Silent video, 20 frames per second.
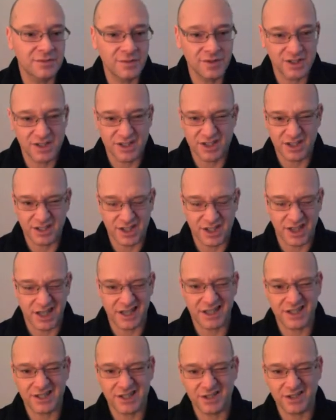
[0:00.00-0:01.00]
which is a
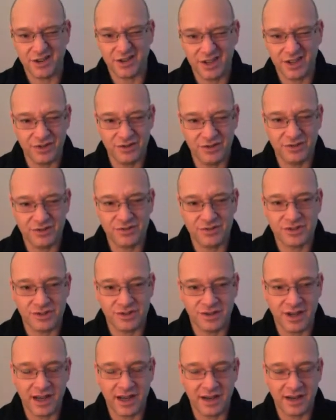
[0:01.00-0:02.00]
checklist that I use
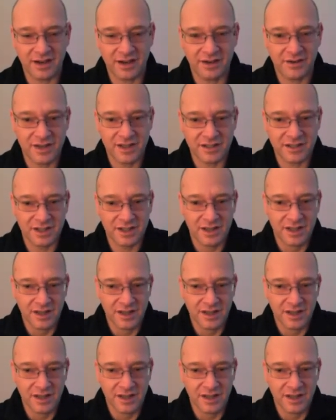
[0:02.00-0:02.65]
to analyze,